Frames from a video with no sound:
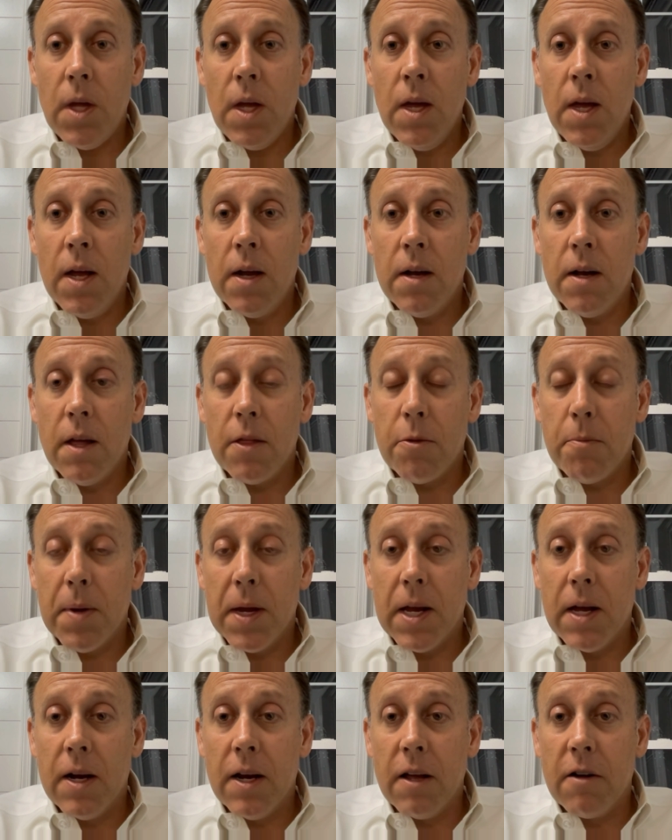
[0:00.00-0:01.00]
in, at the
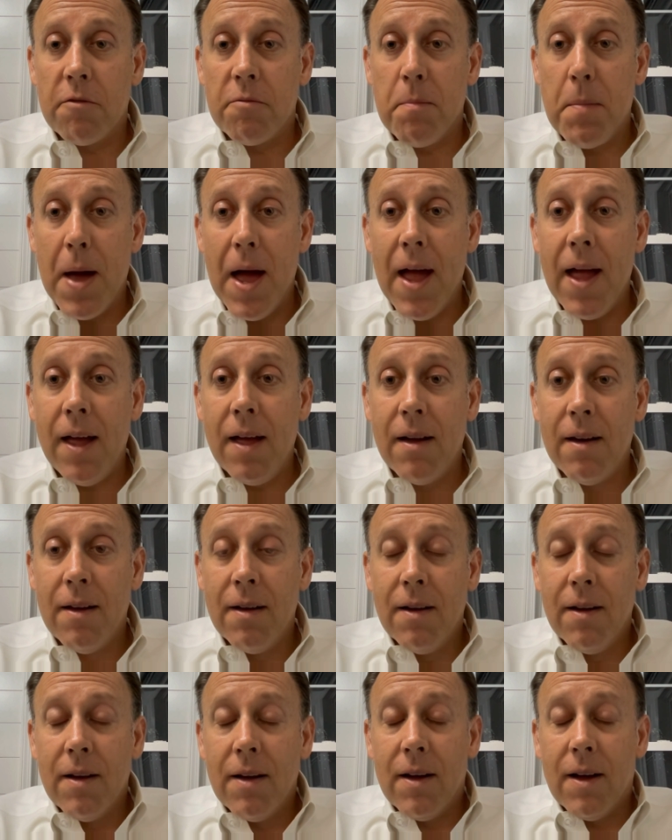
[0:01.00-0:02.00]
beginning of May
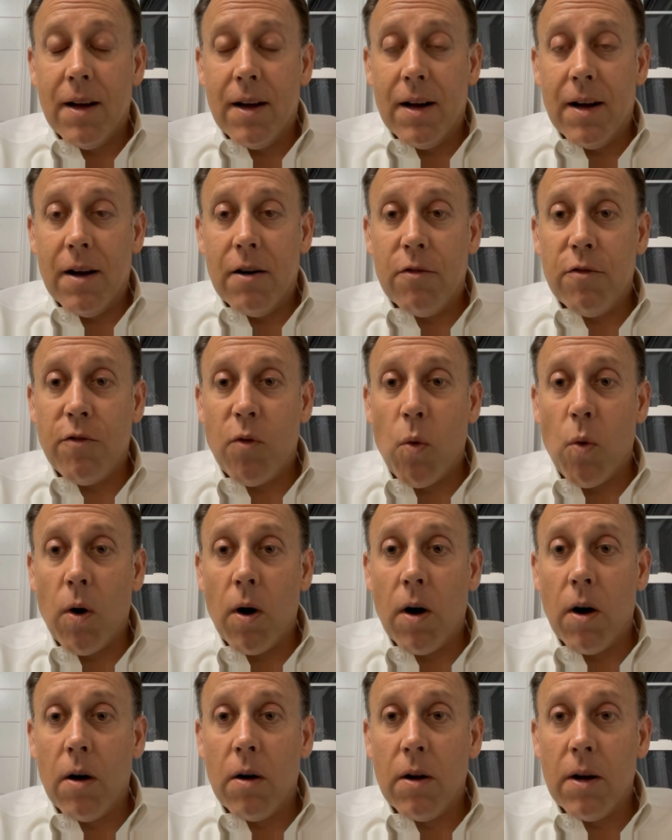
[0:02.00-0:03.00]
uh,
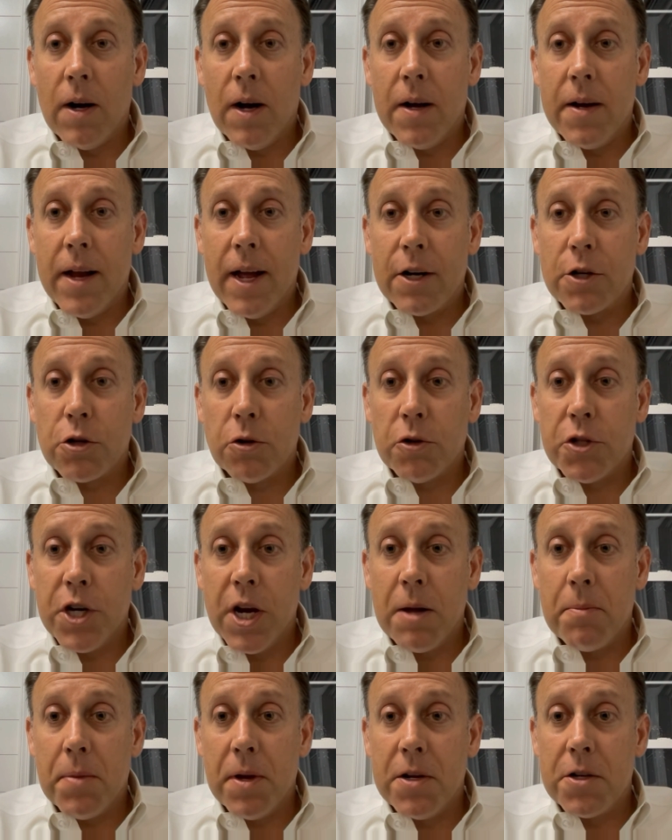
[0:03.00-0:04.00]
for a national
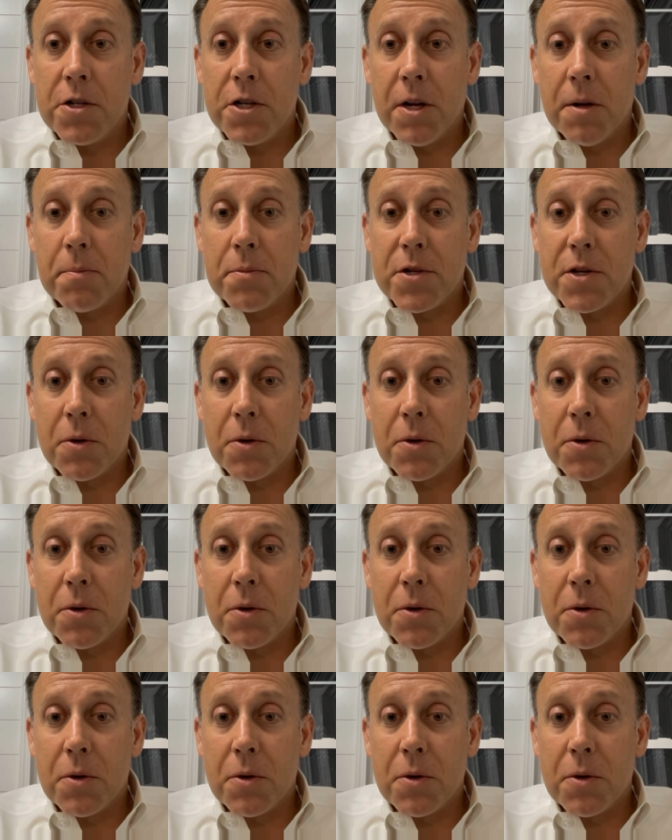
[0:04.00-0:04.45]
championship.